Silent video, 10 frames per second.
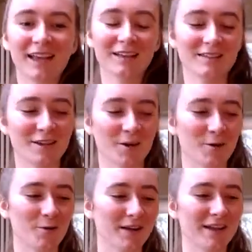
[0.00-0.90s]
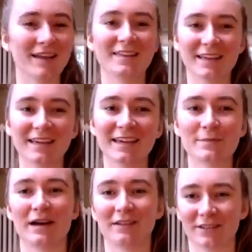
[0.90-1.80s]
So thinking
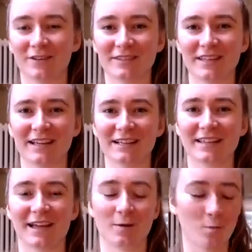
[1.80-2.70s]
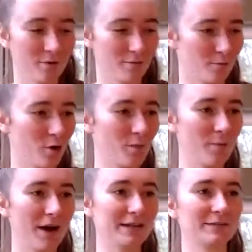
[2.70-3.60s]
about those things, like what
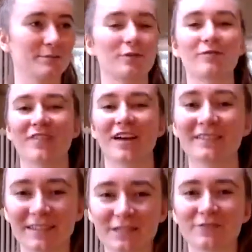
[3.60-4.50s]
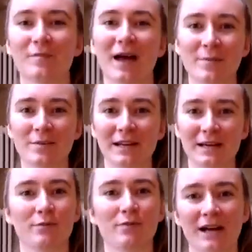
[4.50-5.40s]
might prevent this from
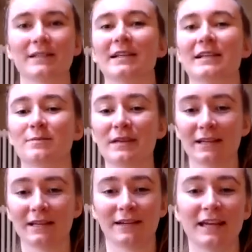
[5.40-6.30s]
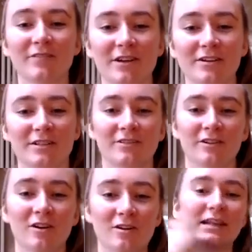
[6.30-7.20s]
happening, practically speaking, like if there's
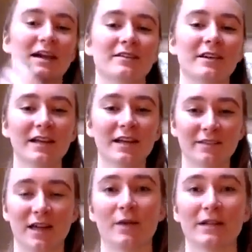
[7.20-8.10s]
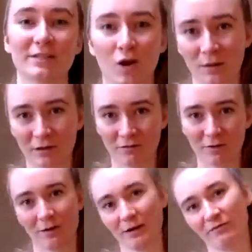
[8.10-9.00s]
another lockdown, that might stop me
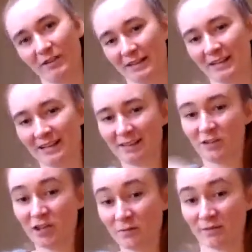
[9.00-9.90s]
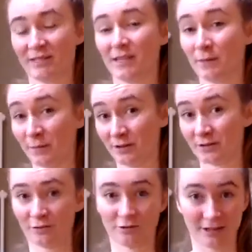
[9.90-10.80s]
from going physically to the gym to see my
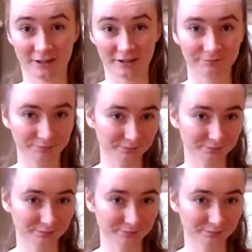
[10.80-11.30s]
personal trainer.